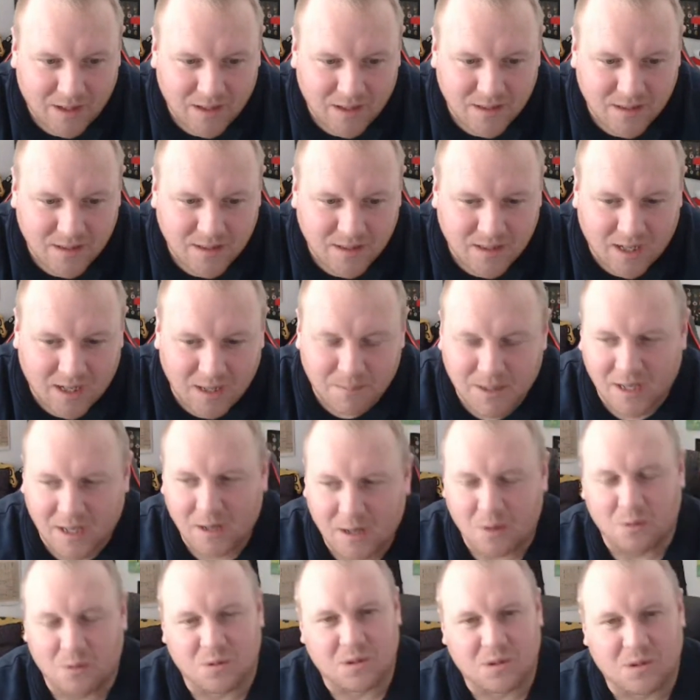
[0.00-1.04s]
she clipped
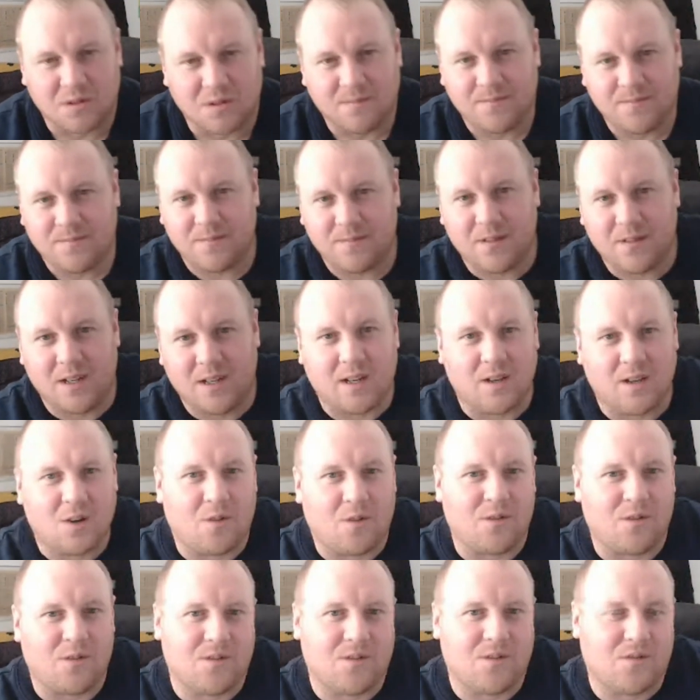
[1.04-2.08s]
heels in a
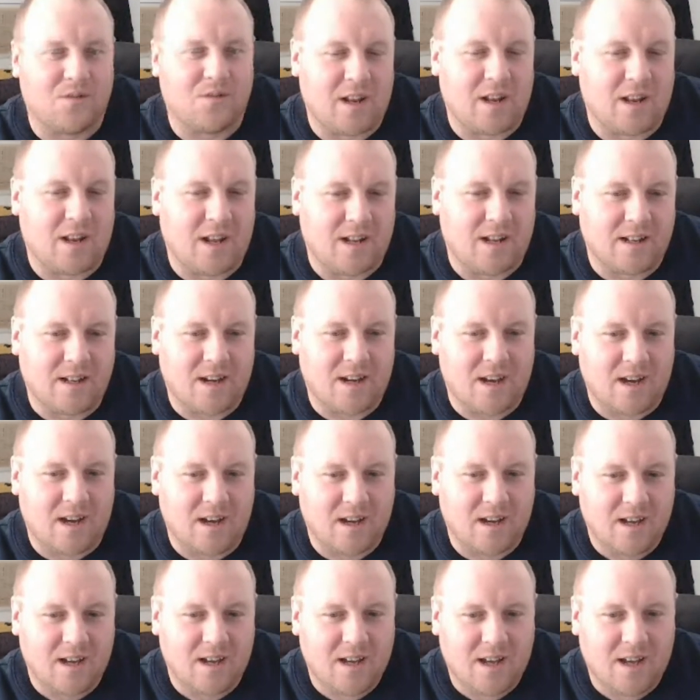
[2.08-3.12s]
novice event
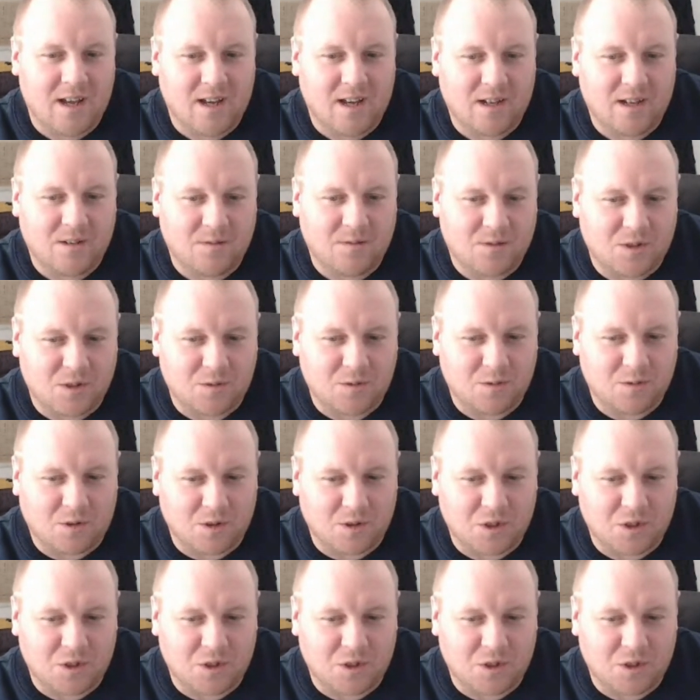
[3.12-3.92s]
and just got